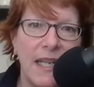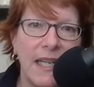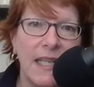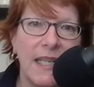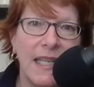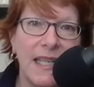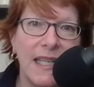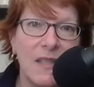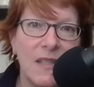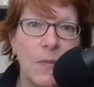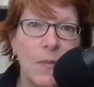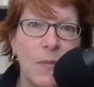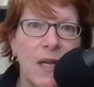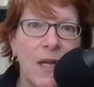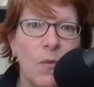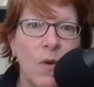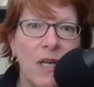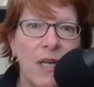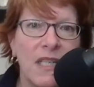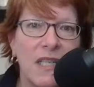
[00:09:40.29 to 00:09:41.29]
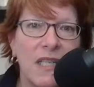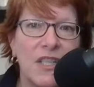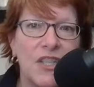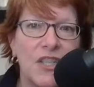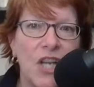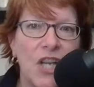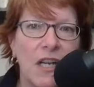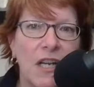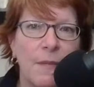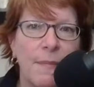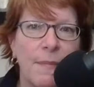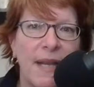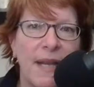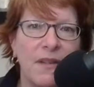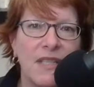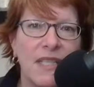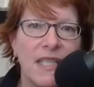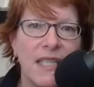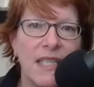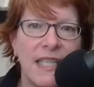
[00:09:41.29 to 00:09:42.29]
And that's what I wanted to talk
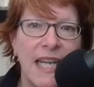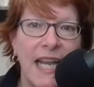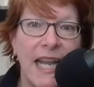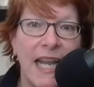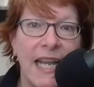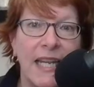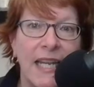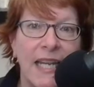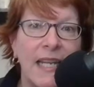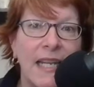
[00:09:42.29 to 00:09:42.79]
about today.